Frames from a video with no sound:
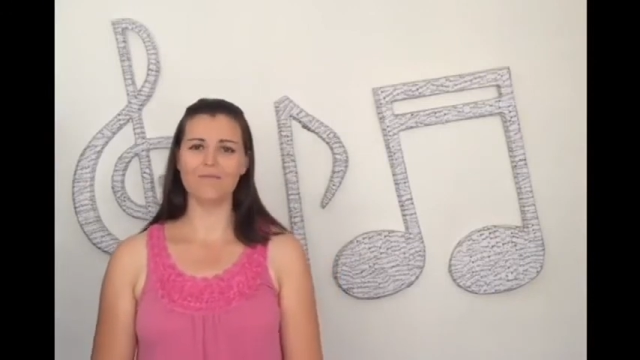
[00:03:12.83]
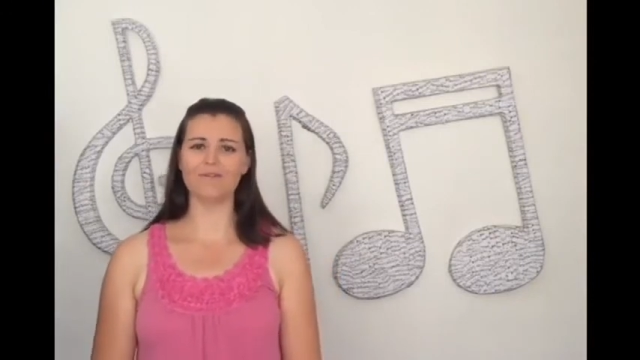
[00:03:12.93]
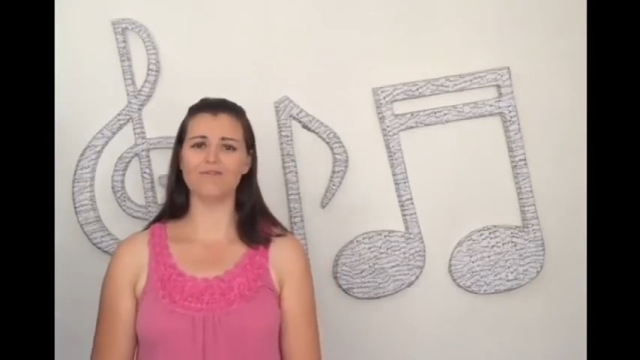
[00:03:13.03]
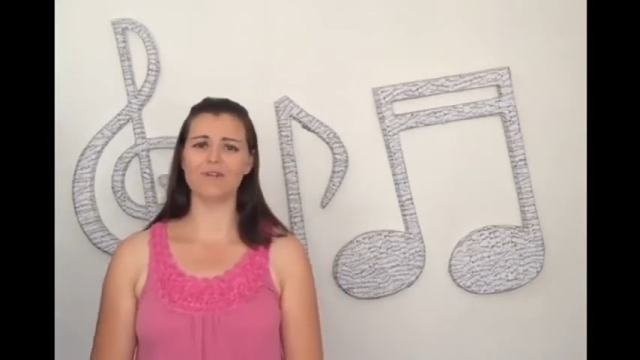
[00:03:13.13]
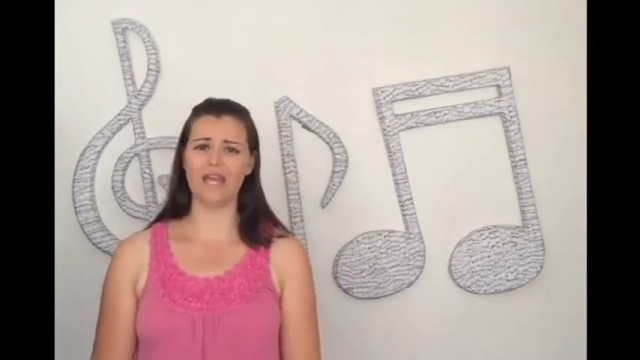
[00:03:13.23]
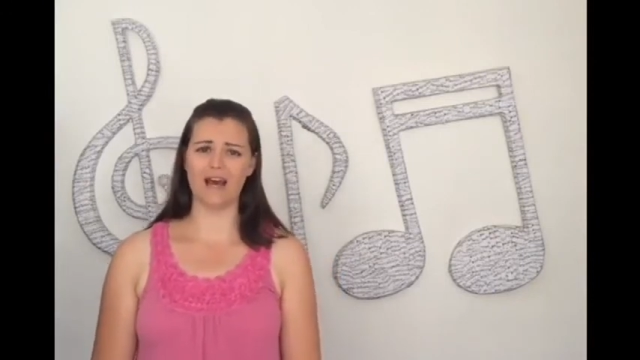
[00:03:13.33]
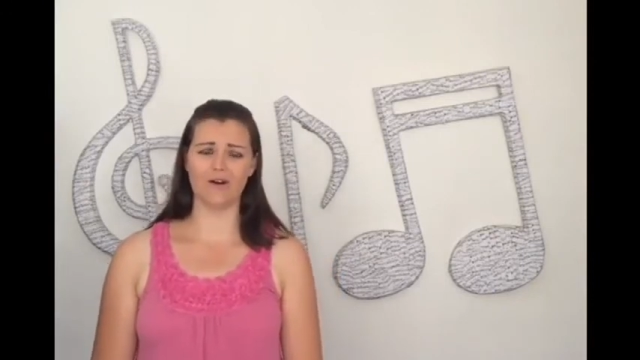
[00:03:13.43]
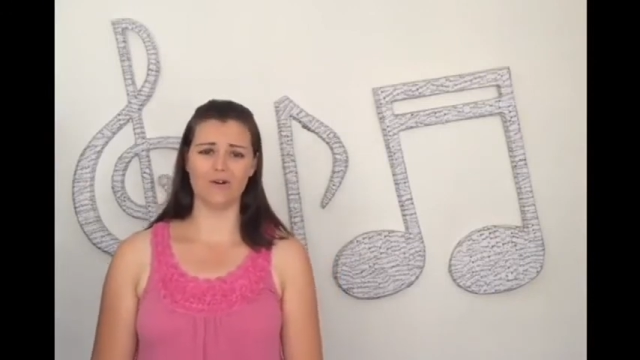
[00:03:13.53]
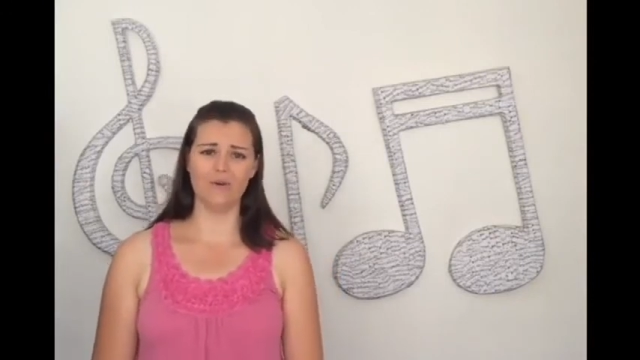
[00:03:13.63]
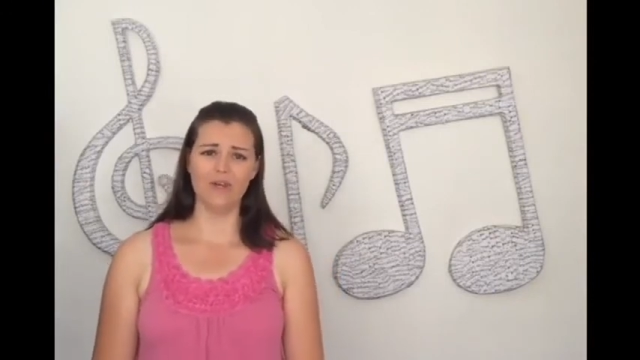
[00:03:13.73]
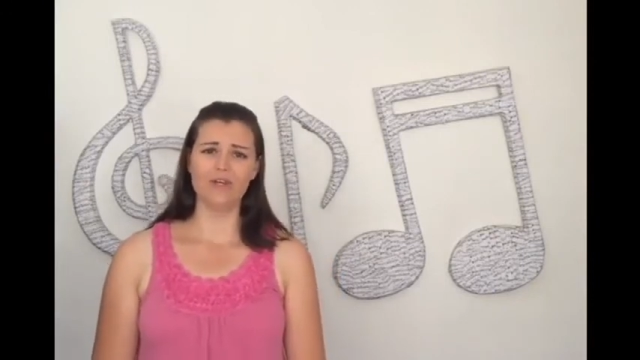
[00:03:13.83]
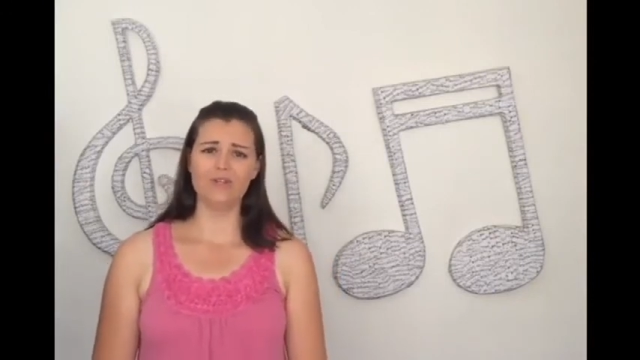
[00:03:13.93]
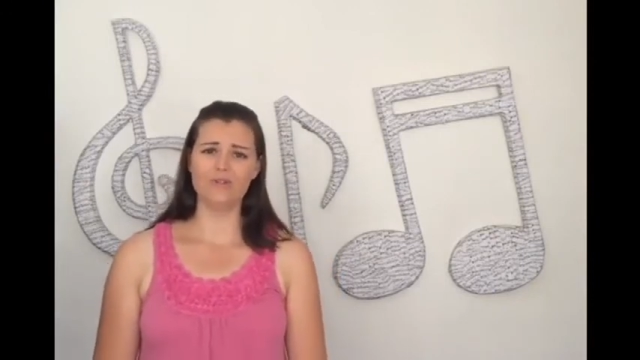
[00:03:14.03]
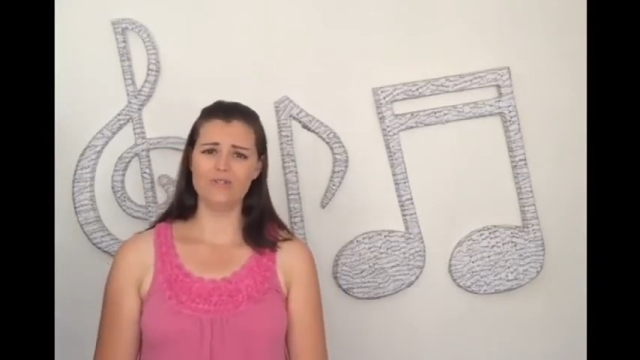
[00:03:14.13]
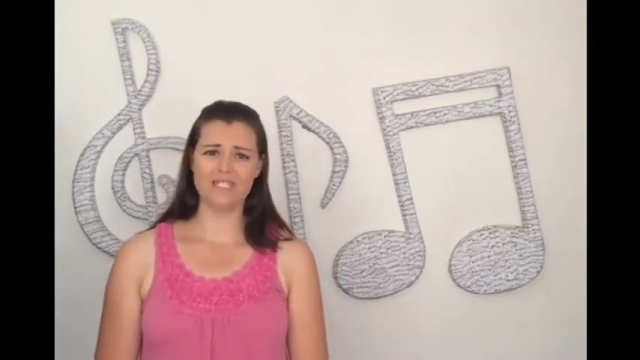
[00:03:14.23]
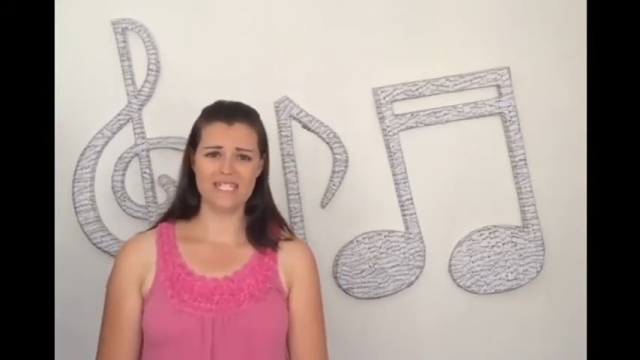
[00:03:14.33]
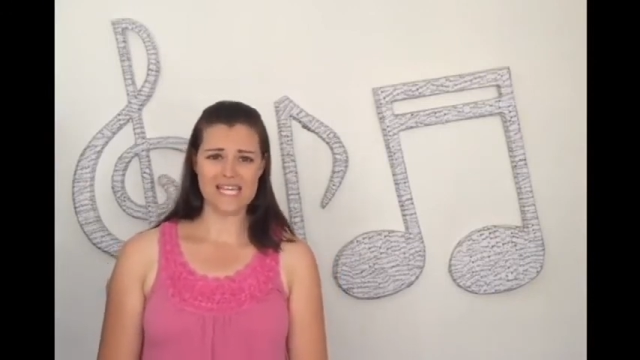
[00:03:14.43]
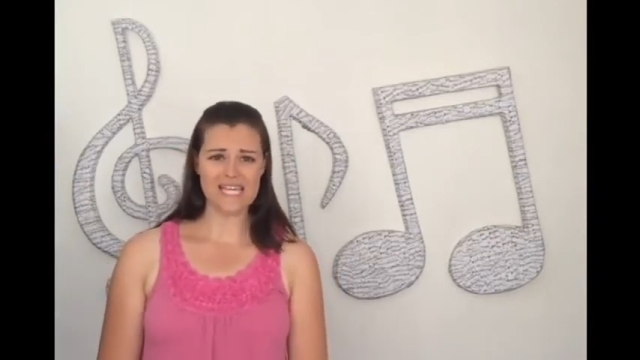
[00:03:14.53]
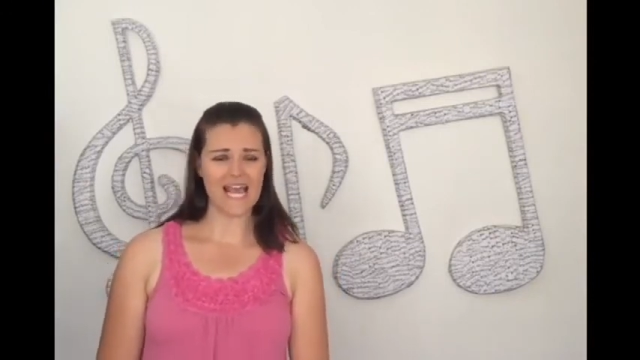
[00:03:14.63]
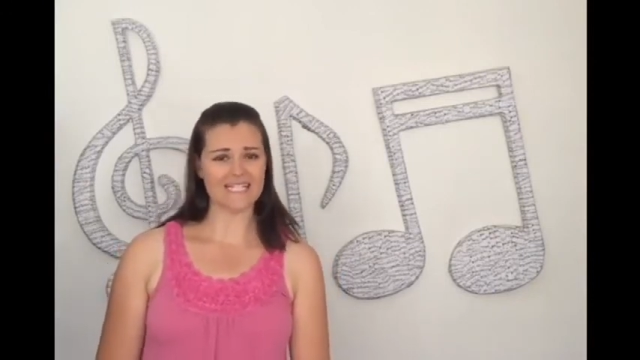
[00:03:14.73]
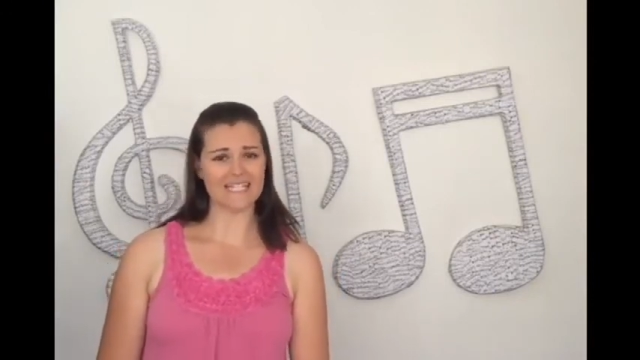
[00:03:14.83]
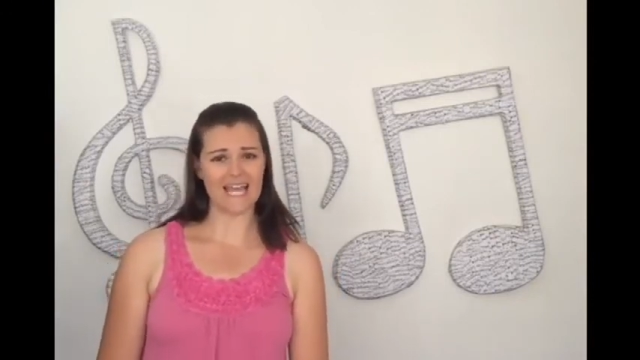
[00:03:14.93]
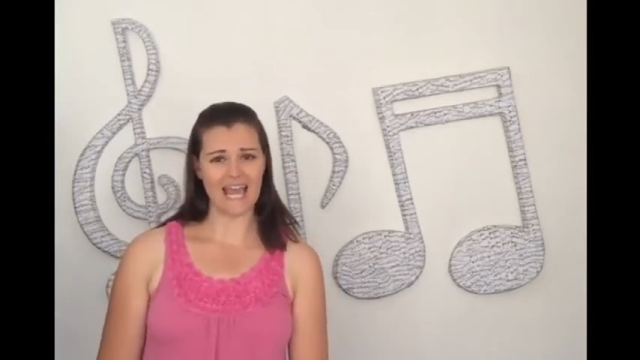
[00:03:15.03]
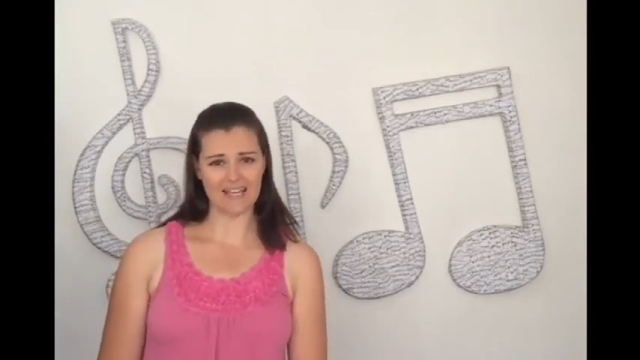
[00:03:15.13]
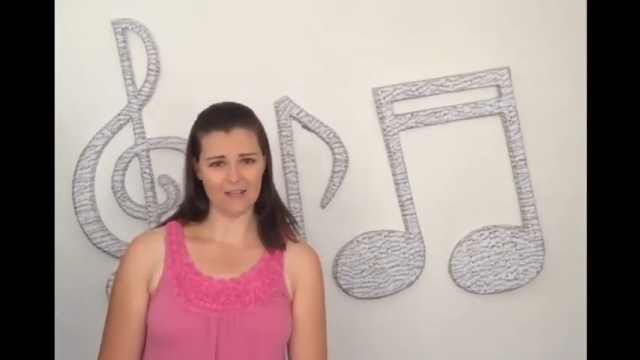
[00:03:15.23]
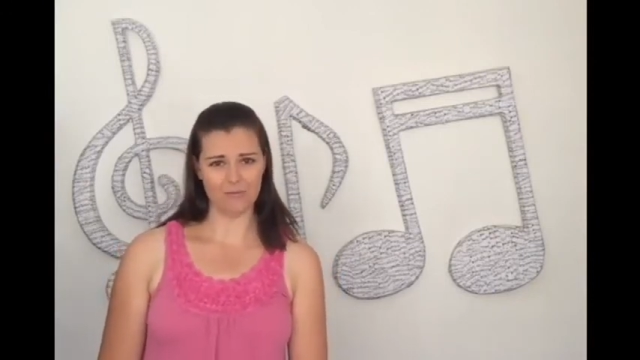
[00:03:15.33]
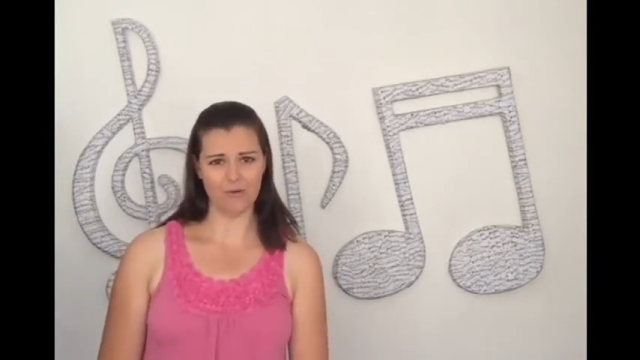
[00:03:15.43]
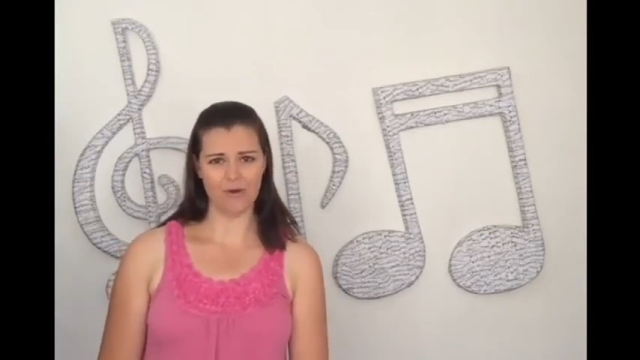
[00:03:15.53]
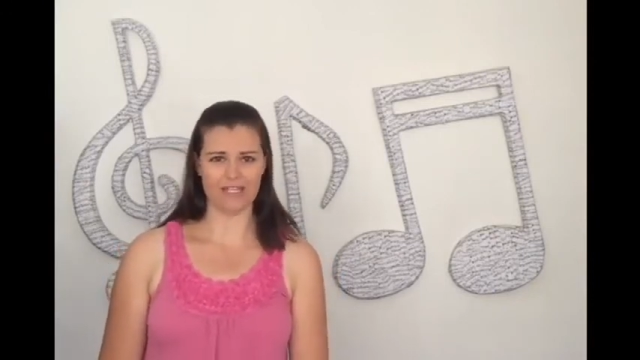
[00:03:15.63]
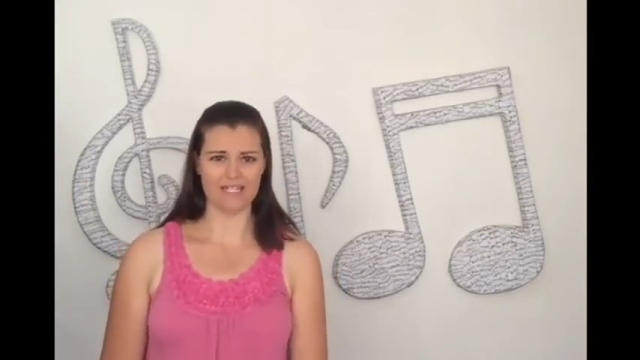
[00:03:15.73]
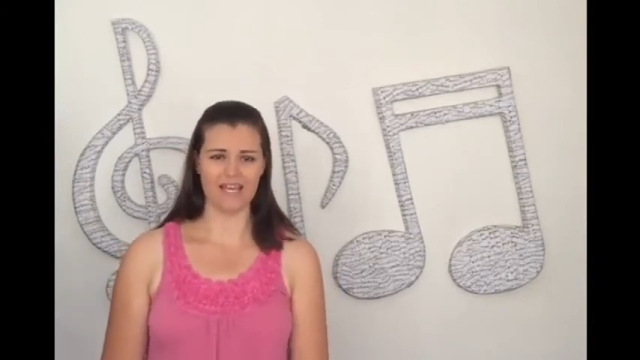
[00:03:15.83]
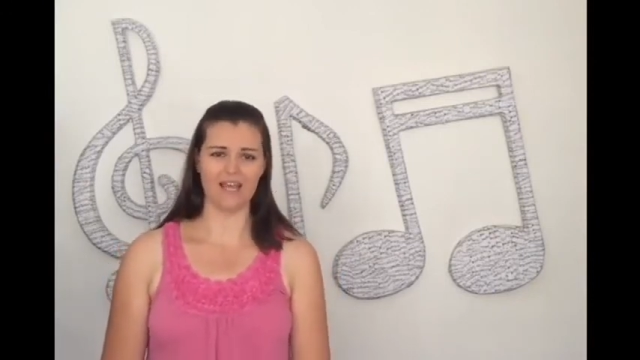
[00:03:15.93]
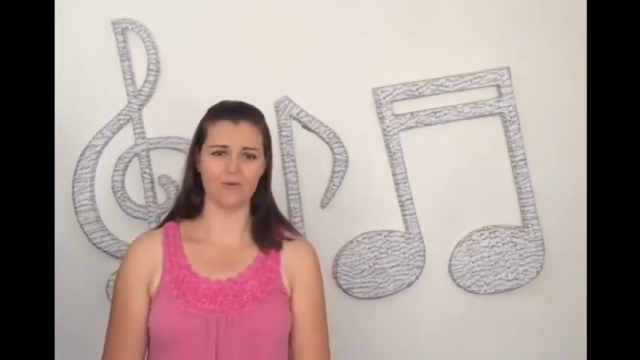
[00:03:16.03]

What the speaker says: but for now, use D as an anchor point